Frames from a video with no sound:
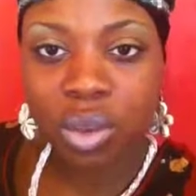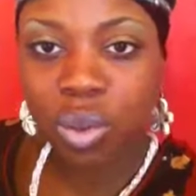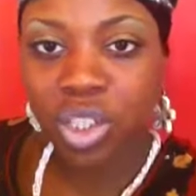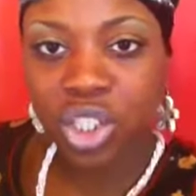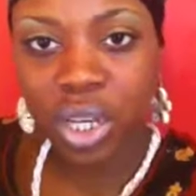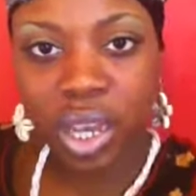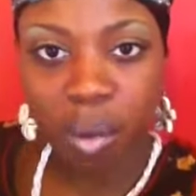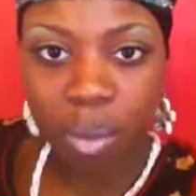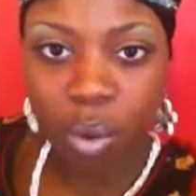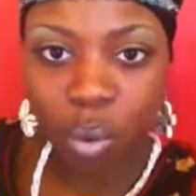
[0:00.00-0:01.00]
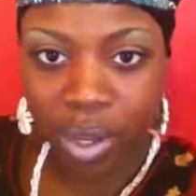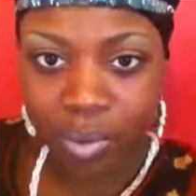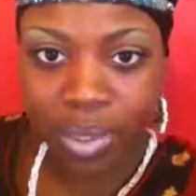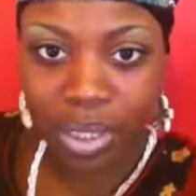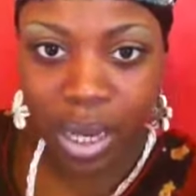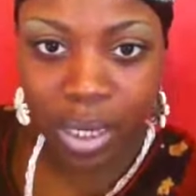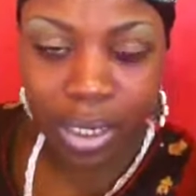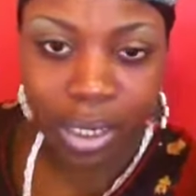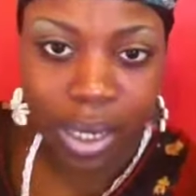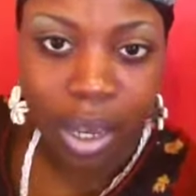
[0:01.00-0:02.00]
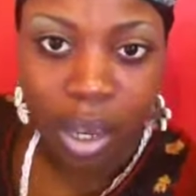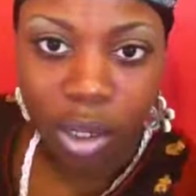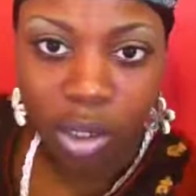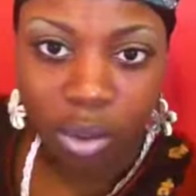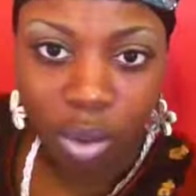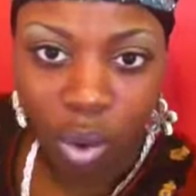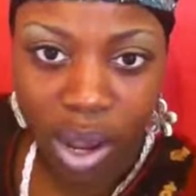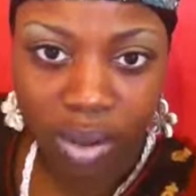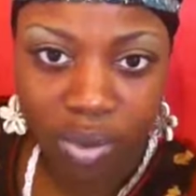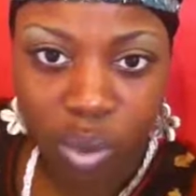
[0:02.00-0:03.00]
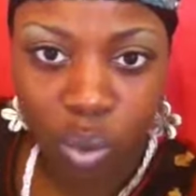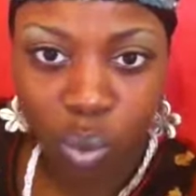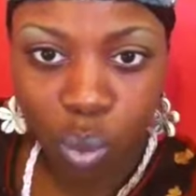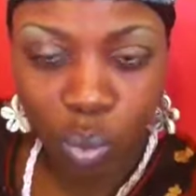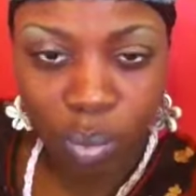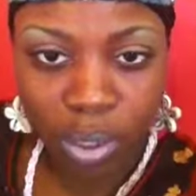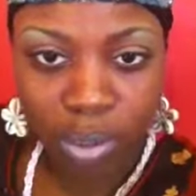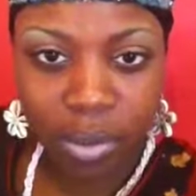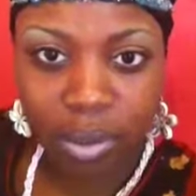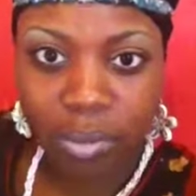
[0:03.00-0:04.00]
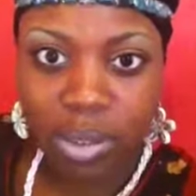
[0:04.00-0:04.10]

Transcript: You can check out my website, craftswoman.